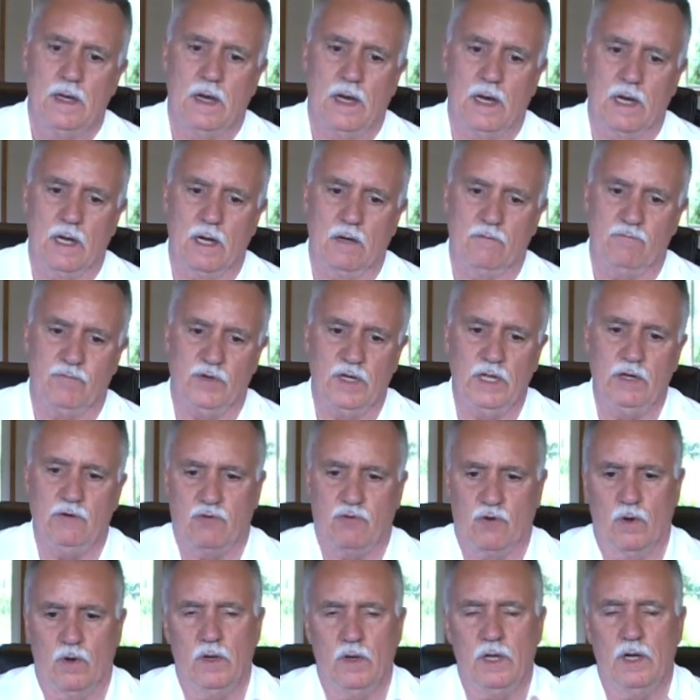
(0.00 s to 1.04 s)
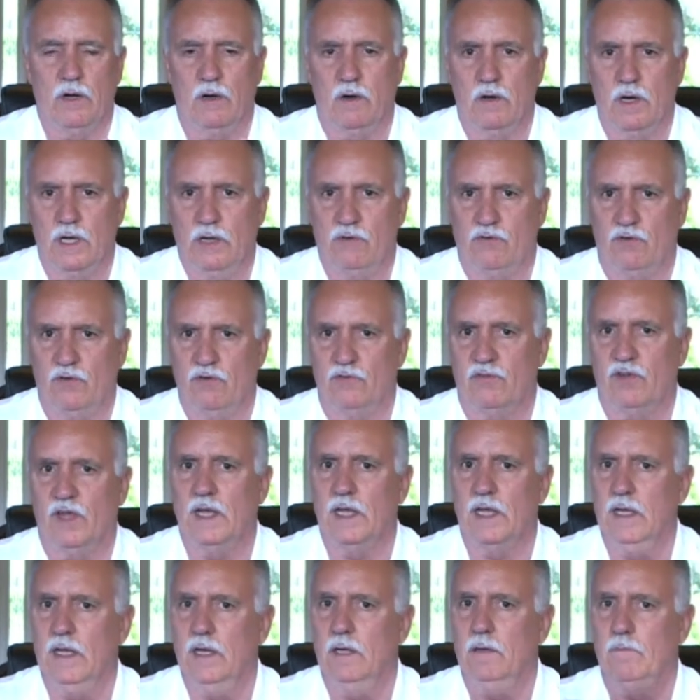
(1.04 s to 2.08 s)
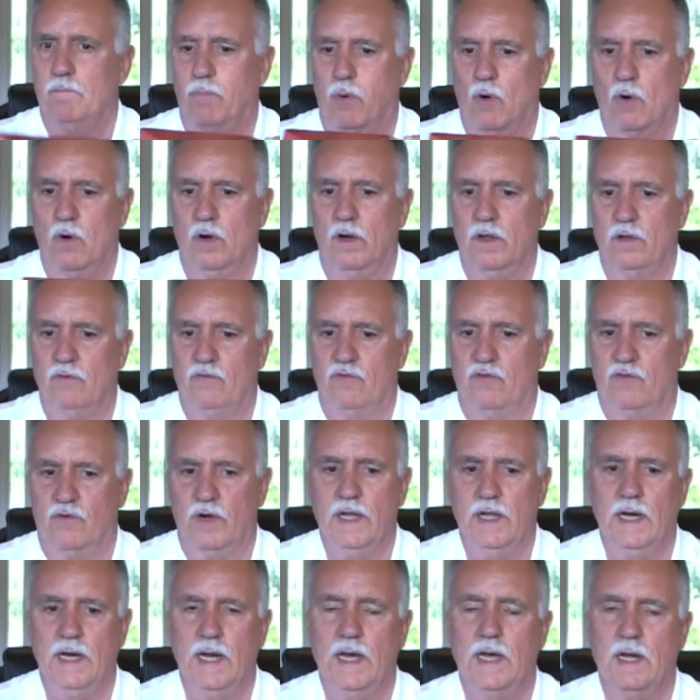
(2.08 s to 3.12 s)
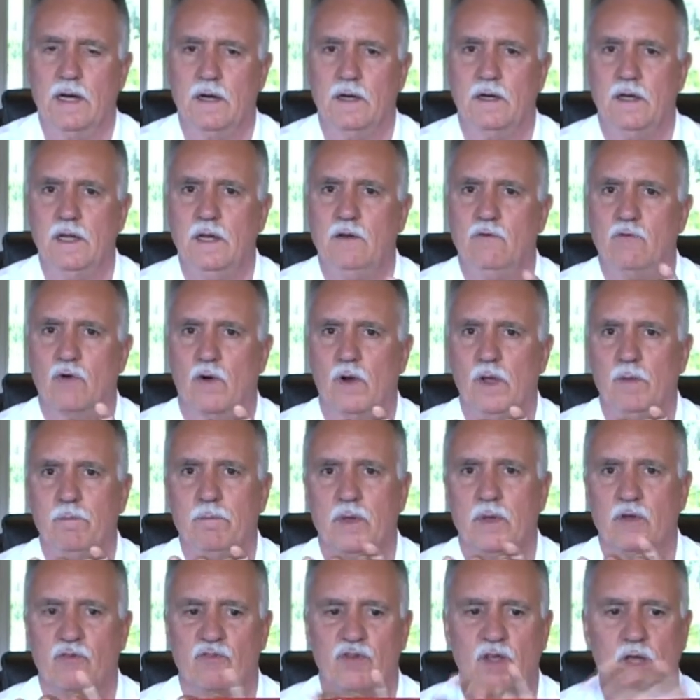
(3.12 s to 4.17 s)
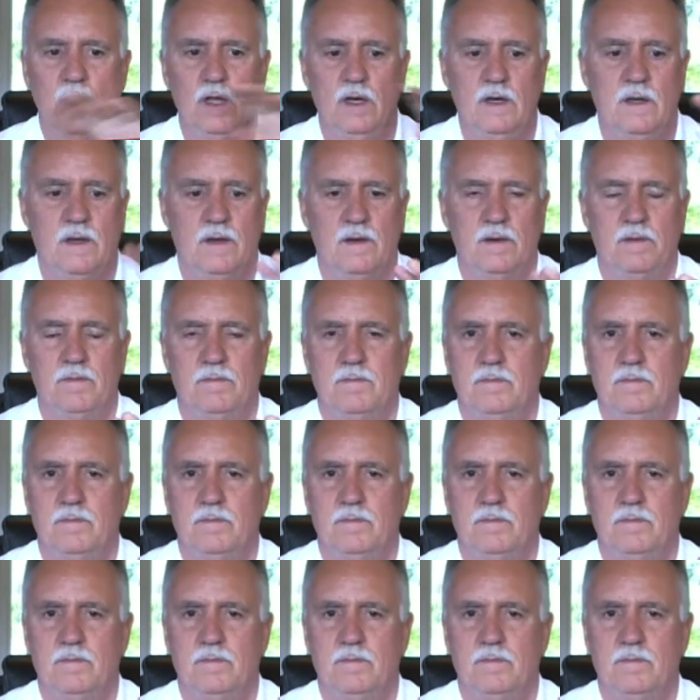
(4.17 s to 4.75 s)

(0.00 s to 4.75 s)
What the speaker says: out of Detroit, or I should say imported straight out of Detroit, Michigan.